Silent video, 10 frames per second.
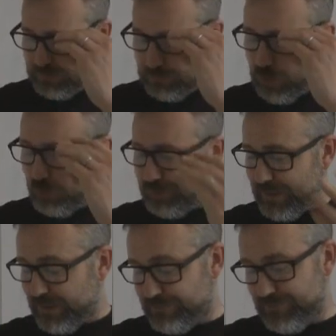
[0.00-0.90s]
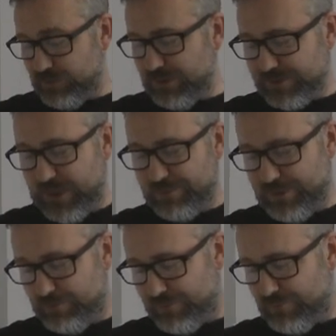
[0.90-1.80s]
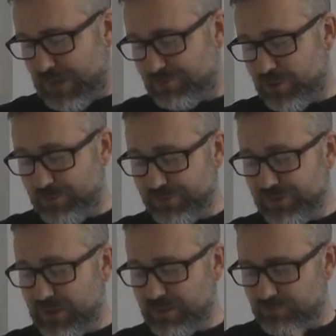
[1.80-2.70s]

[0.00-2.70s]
Mole began to feel much happier when Rat promised